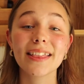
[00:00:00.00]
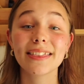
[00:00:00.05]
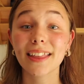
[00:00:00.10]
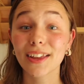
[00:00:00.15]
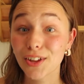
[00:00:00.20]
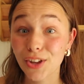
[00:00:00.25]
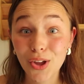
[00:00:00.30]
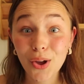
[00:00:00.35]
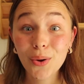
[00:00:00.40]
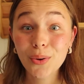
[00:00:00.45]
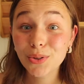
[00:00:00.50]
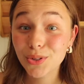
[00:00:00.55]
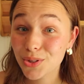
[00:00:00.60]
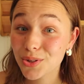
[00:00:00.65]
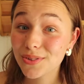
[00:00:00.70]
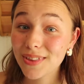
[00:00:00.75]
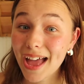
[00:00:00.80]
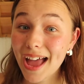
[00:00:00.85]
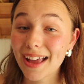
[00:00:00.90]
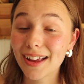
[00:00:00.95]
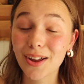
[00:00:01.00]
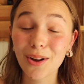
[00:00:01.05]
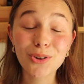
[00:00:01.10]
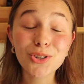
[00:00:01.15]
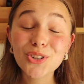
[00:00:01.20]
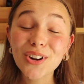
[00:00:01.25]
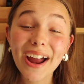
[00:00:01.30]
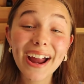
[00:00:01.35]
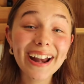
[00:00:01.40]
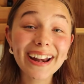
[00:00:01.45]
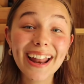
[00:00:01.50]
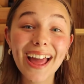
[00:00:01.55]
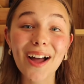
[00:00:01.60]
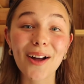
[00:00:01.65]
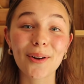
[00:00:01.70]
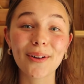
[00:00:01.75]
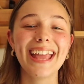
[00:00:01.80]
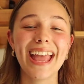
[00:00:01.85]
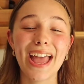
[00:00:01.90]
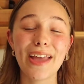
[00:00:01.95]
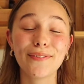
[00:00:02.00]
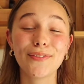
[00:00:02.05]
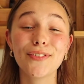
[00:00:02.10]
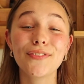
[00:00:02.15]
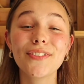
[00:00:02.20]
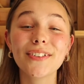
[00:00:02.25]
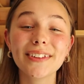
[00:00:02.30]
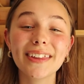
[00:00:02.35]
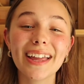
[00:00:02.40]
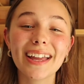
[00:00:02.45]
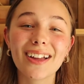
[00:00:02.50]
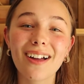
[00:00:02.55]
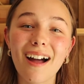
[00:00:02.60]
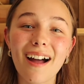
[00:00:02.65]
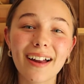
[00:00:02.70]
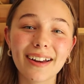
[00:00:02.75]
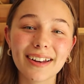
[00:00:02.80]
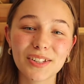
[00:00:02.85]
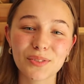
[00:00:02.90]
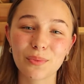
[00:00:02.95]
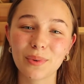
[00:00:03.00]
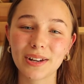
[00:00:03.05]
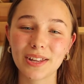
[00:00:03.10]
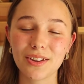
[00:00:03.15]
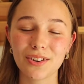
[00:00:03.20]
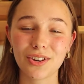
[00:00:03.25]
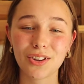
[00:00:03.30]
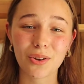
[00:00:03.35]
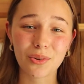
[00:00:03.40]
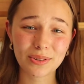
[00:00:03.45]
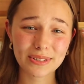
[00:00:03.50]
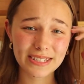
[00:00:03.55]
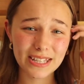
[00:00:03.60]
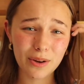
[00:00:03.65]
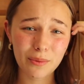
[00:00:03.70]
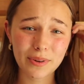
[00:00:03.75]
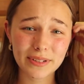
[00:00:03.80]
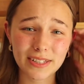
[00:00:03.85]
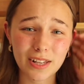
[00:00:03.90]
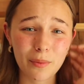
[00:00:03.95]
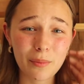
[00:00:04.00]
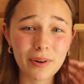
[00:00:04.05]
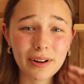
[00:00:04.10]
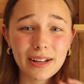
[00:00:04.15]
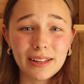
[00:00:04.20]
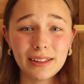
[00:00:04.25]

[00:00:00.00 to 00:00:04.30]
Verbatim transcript: then go do that. Go try it out. If you feel like God is wanting you to go sit with someone